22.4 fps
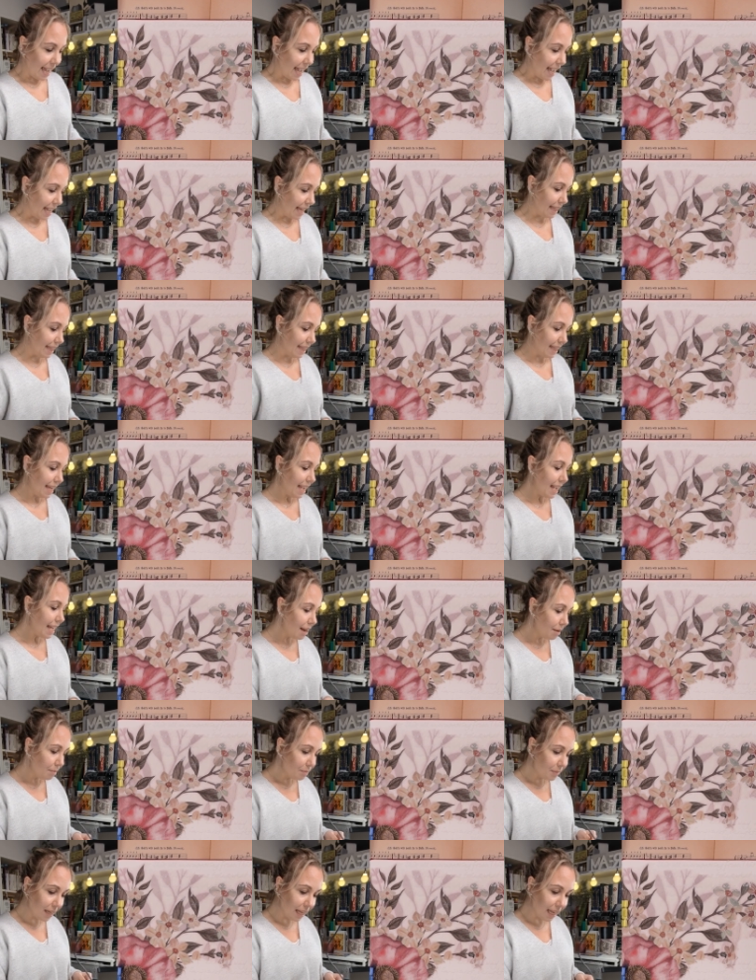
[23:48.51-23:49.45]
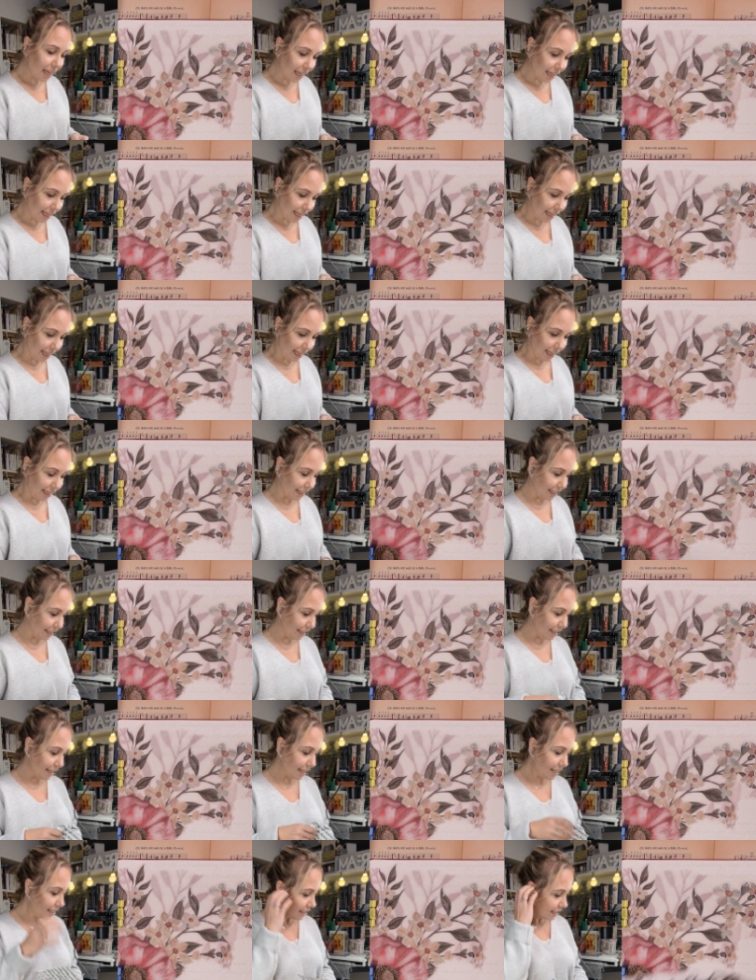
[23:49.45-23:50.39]
And then I'm thinking,
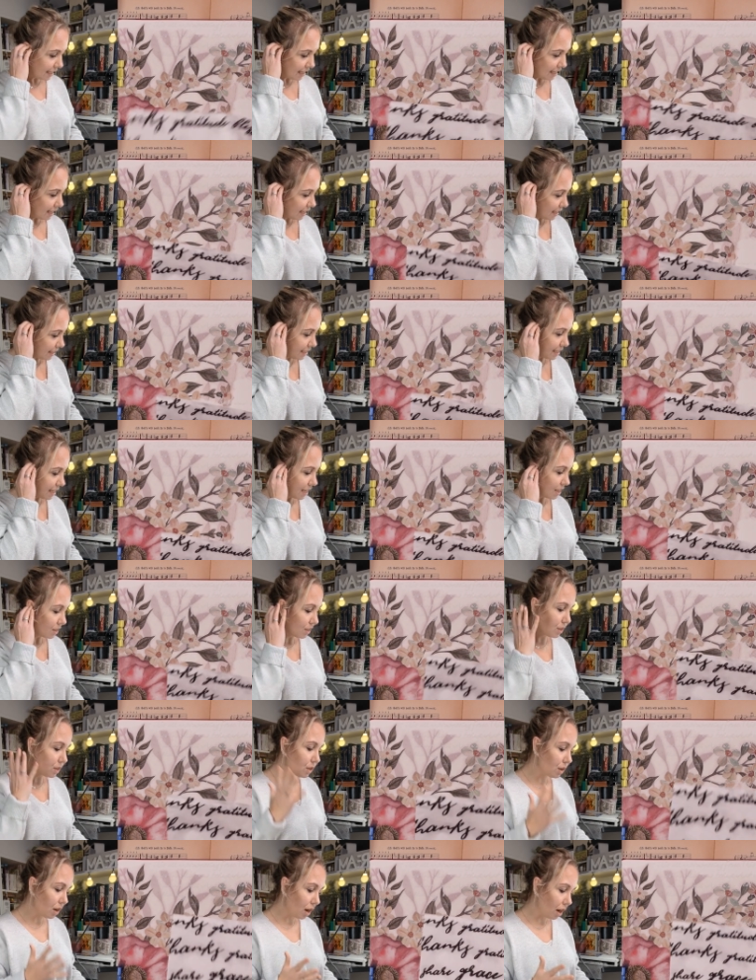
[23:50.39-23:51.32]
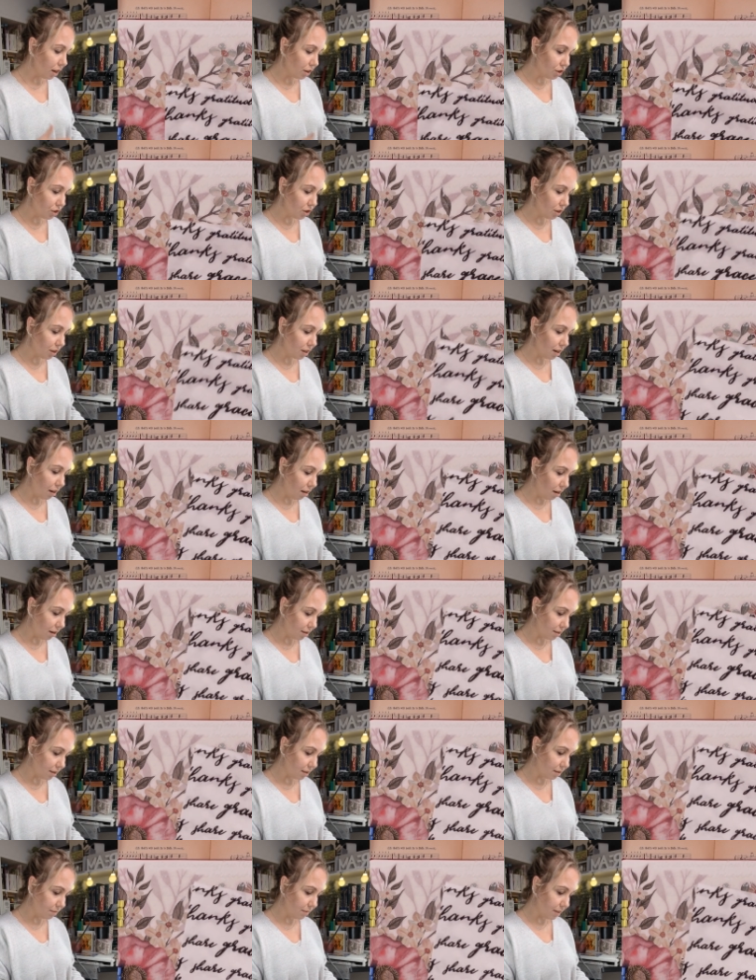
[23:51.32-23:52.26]
this is such an
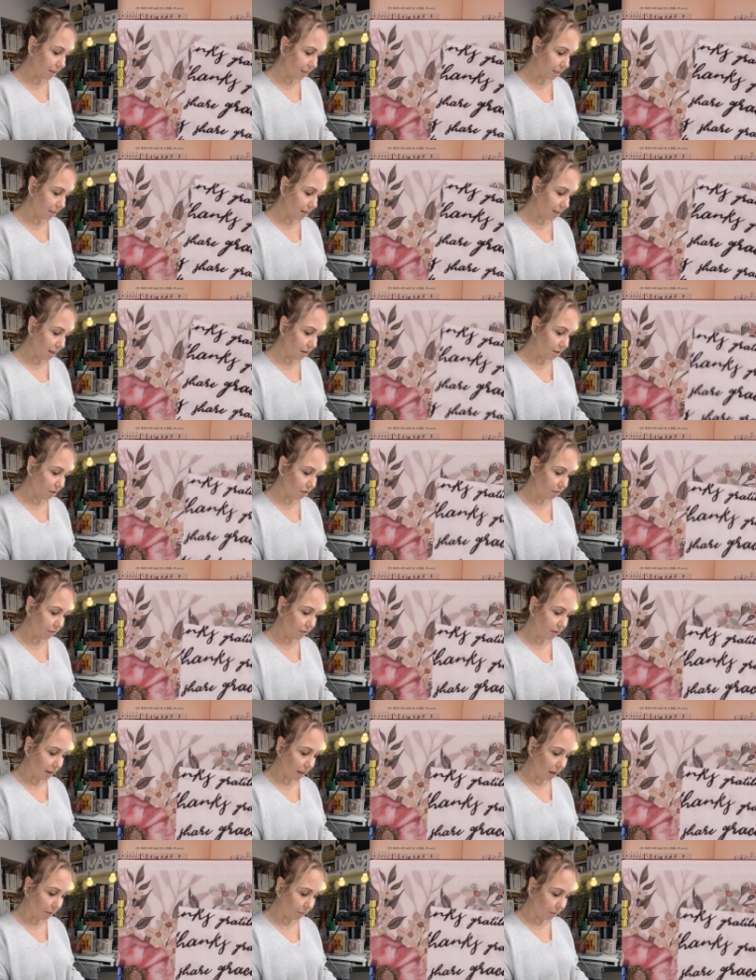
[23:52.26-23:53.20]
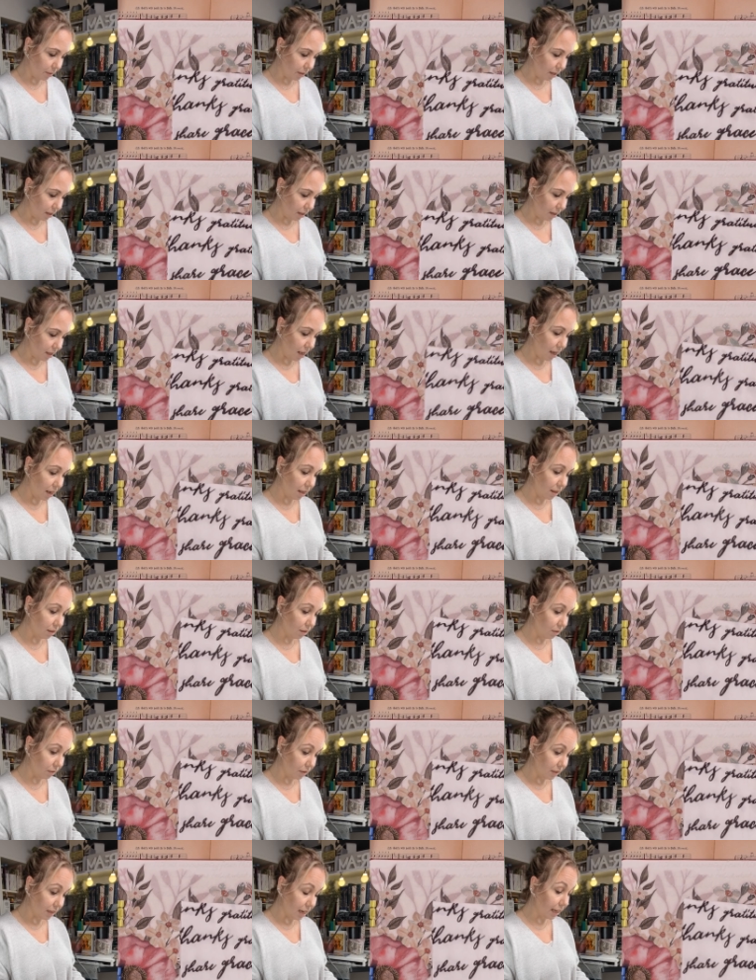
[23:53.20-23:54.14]
awesome design of a napkin. I
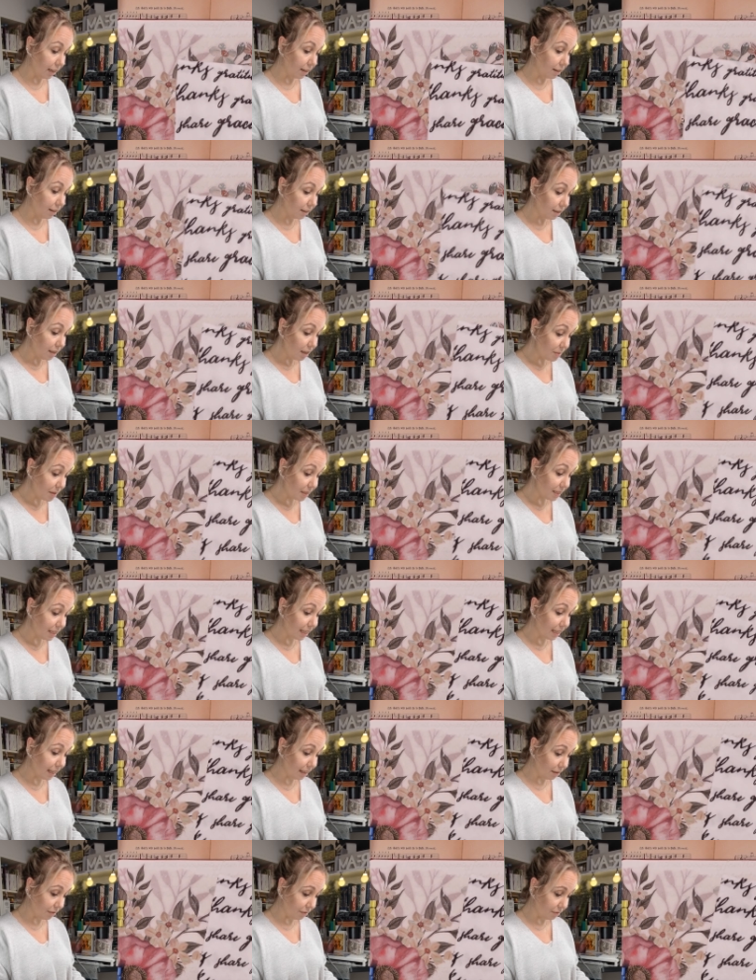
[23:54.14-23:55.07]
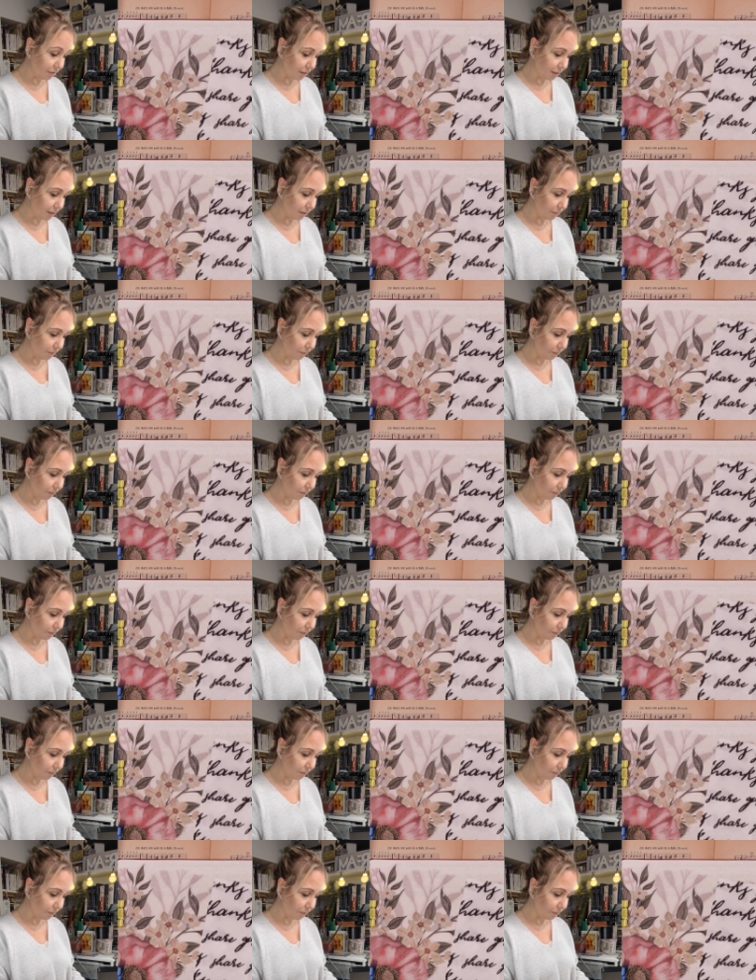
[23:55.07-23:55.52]
love it. I got them as a gift.